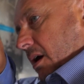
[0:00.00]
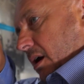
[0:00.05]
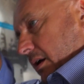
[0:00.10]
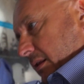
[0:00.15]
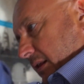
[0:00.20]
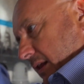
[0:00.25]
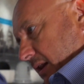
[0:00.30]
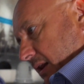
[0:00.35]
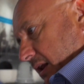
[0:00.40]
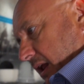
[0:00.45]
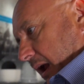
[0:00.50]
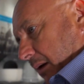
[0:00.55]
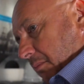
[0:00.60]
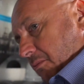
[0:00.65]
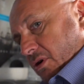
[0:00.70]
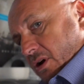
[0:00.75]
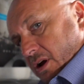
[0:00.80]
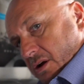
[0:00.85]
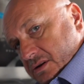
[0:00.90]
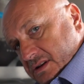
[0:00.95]
and then the
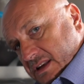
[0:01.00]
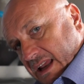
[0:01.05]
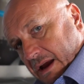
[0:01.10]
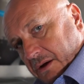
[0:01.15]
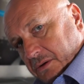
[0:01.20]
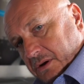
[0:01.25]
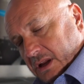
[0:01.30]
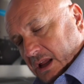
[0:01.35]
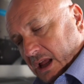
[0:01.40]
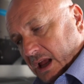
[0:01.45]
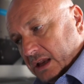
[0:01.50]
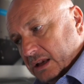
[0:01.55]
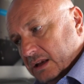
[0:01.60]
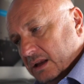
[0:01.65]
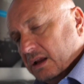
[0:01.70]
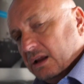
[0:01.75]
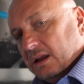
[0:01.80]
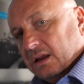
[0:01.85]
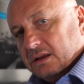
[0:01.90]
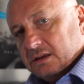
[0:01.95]
camera goes down
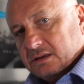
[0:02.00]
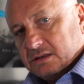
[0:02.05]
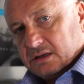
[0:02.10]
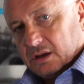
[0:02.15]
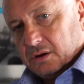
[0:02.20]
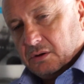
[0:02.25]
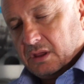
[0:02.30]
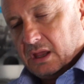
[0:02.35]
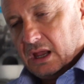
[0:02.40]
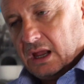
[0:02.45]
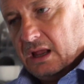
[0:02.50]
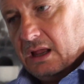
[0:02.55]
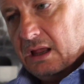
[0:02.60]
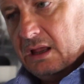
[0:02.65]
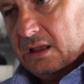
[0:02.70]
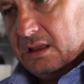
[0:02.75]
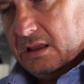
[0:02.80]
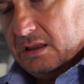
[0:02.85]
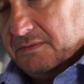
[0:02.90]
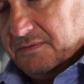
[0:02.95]
again, so that
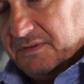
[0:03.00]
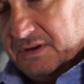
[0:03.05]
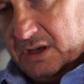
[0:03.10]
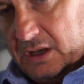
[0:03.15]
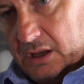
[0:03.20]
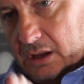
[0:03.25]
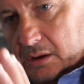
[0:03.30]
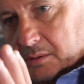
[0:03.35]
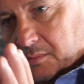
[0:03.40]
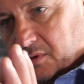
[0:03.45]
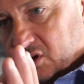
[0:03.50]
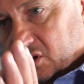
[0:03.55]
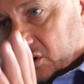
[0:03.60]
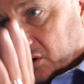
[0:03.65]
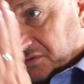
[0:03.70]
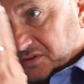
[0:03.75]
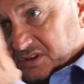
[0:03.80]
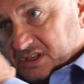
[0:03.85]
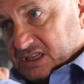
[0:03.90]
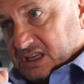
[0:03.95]
the video image
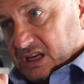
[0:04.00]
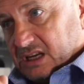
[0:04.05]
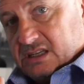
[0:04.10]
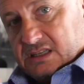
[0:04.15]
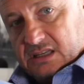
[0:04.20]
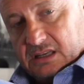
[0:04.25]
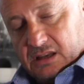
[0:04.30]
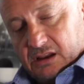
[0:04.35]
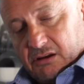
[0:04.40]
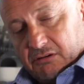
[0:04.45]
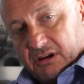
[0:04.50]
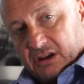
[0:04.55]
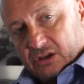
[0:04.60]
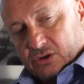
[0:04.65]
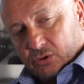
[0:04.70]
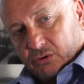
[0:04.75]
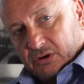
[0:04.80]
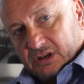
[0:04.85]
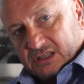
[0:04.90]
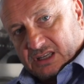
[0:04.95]
obviously stays in the
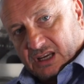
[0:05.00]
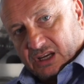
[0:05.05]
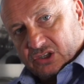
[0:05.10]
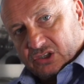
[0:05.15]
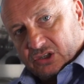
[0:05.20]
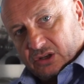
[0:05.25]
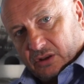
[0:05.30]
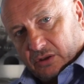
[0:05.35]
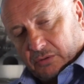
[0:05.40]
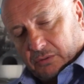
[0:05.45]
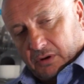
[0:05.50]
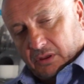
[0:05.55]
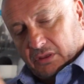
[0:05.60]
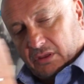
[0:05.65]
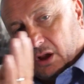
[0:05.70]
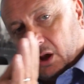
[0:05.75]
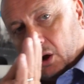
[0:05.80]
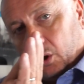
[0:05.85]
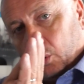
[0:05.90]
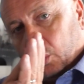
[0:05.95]
correct orientation throughout
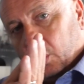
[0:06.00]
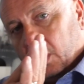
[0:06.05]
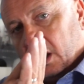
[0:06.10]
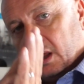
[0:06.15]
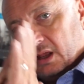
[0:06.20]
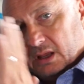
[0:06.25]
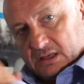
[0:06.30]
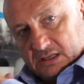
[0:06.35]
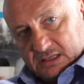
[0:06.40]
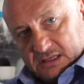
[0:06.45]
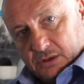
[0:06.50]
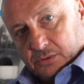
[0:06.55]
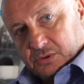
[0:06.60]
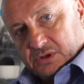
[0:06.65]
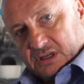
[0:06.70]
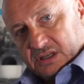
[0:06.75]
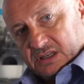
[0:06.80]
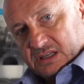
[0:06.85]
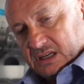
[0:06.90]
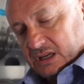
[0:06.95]
the whole
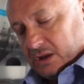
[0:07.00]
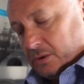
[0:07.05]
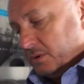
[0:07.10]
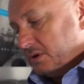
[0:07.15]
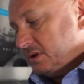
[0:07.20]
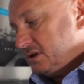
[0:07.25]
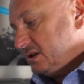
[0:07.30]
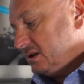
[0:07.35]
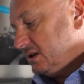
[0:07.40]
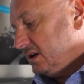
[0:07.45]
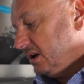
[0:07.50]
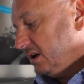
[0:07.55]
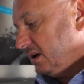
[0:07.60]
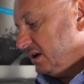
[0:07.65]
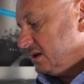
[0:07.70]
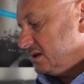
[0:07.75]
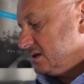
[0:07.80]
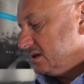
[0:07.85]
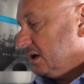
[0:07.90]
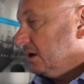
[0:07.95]
tilting sequence.
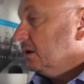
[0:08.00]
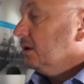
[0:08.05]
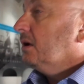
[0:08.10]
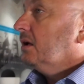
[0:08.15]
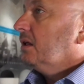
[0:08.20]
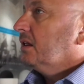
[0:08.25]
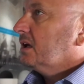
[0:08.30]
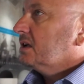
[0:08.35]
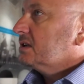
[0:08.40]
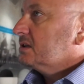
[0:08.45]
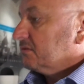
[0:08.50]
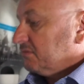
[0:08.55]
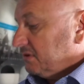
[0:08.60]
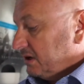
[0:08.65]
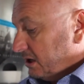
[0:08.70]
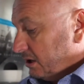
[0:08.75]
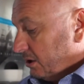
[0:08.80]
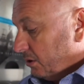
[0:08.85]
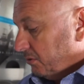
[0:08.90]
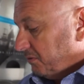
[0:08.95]
So that's a
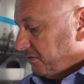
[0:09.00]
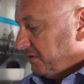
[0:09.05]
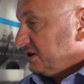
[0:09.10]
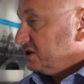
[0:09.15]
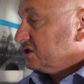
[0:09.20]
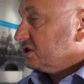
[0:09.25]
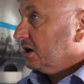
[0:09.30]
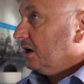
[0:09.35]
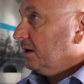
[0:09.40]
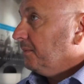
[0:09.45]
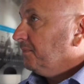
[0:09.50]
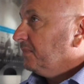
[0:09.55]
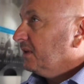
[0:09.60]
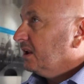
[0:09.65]
really cool feature.